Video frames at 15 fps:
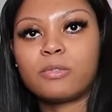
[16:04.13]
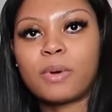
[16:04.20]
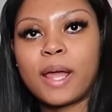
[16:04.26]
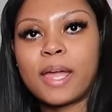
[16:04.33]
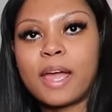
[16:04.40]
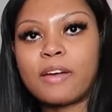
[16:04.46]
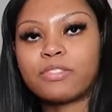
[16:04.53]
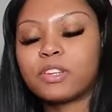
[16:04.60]

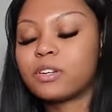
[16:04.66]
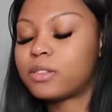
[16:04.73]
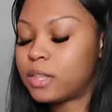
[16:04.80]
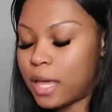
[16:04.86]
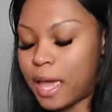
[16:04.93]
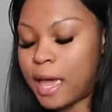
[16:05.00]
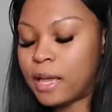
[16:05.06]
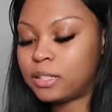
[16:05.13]
right after
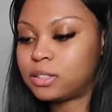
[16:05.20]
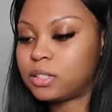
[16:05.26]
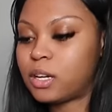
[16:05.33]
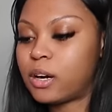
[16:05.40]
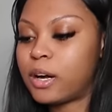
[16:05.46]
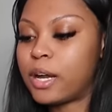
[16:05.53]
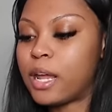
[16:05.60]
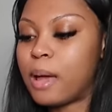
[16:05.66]
that
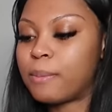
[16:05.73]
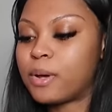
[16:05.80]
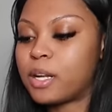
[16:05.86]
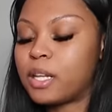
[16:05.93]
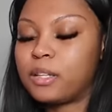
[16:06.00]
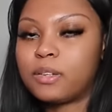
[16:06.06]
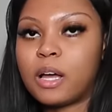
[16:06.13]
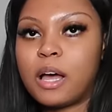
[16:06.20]
sorry i'm
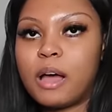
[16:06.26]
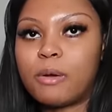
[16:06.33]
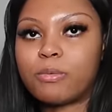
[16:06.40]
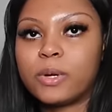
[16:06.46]
gonna uh,